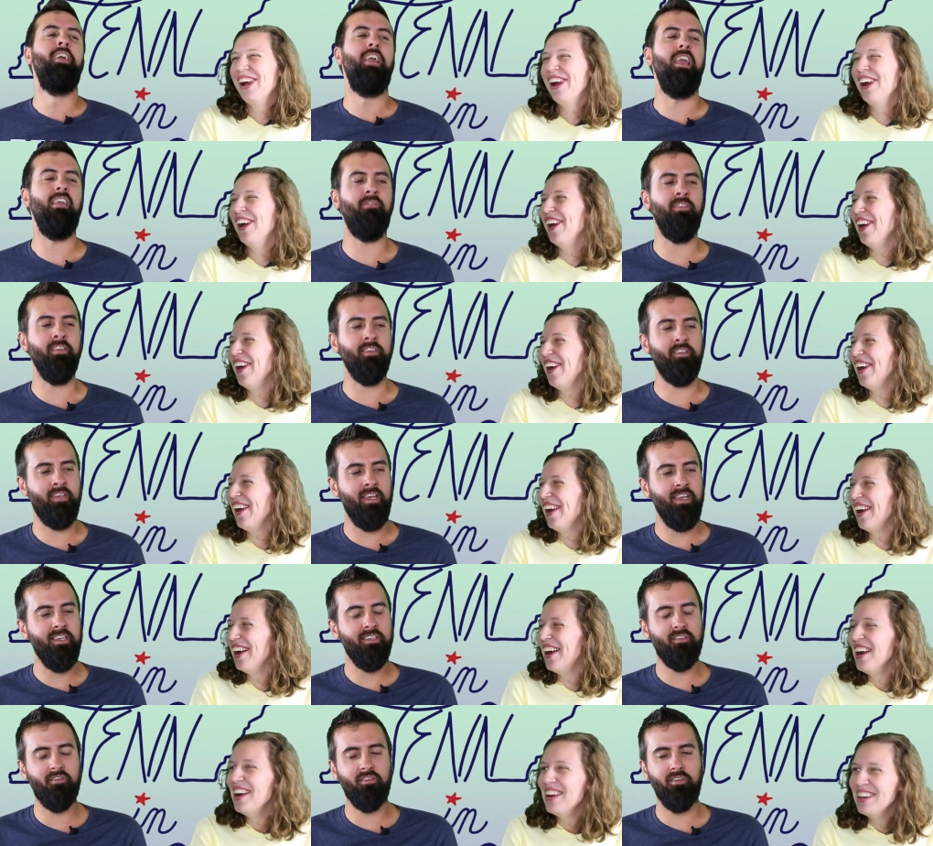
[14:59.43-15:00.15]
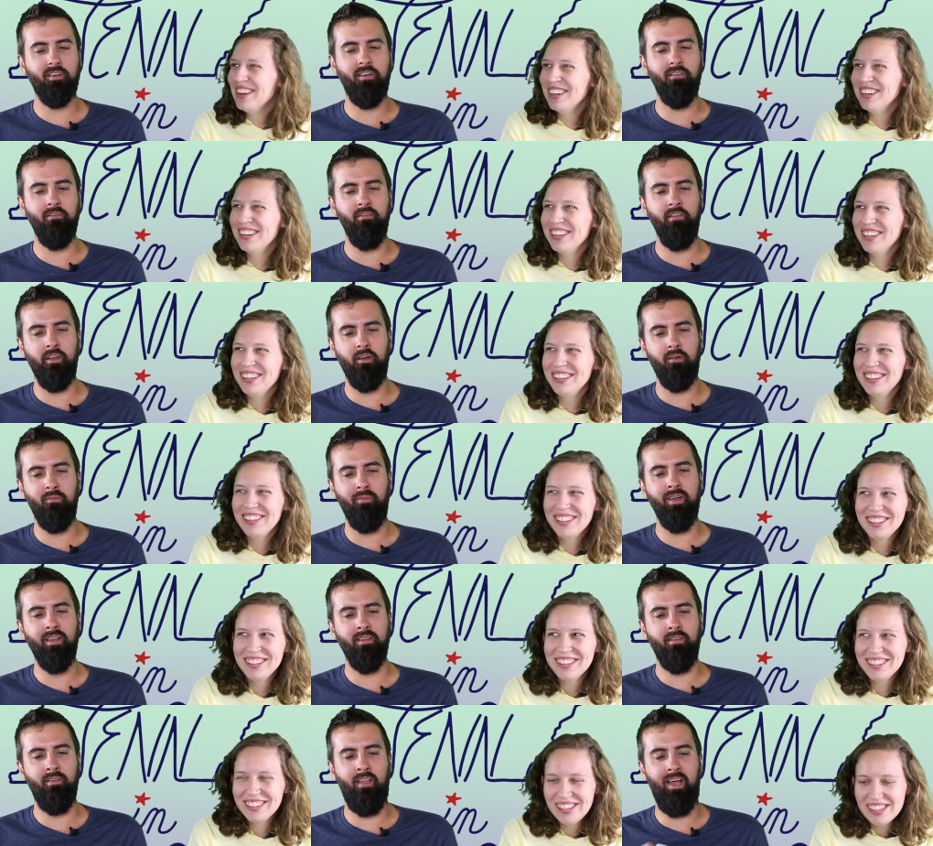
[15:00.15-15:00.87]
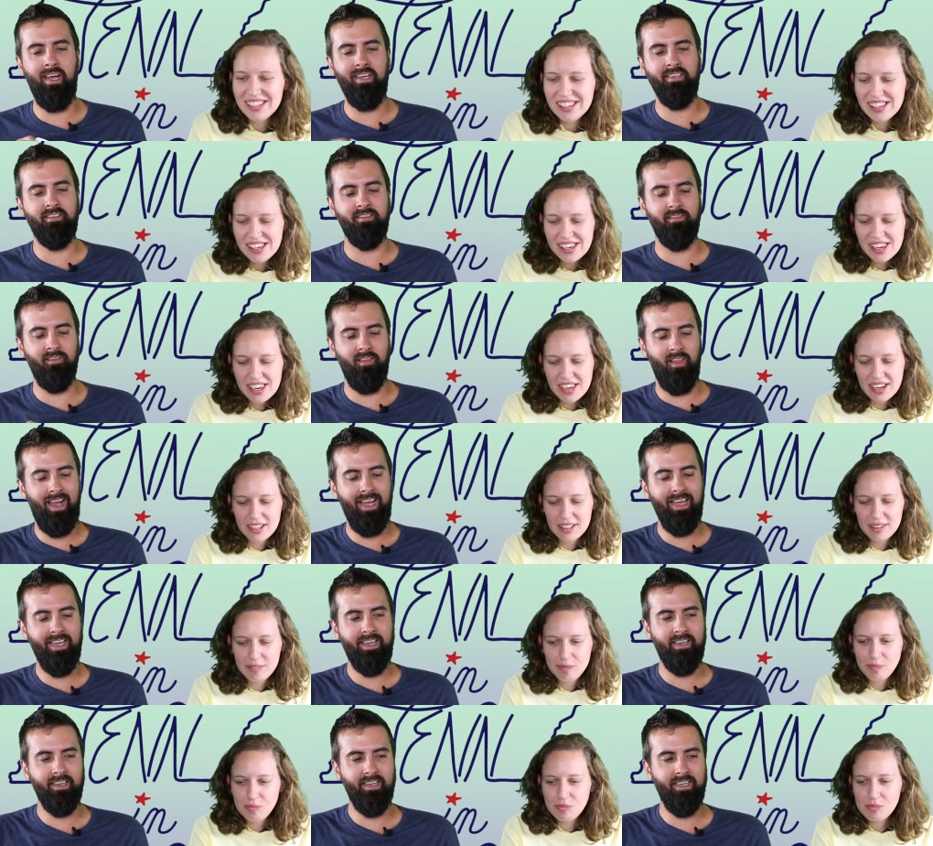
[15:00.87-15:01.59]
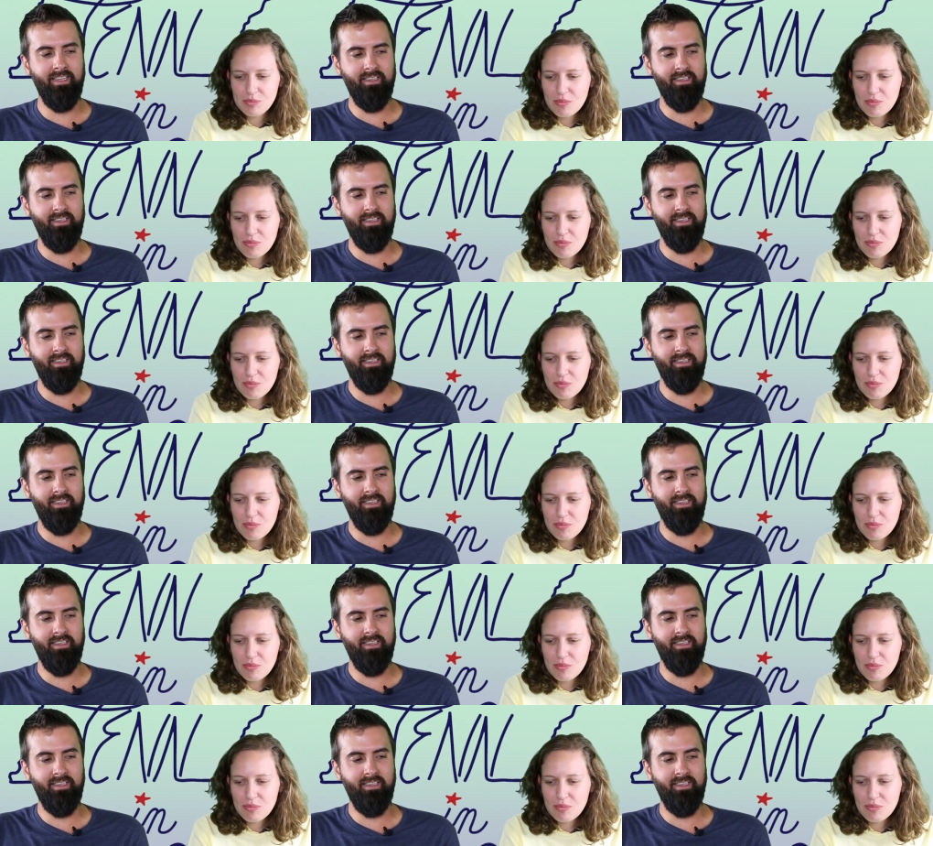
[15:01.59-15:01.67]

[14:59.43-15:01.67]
Speaker 1: if it tastes a little bit less like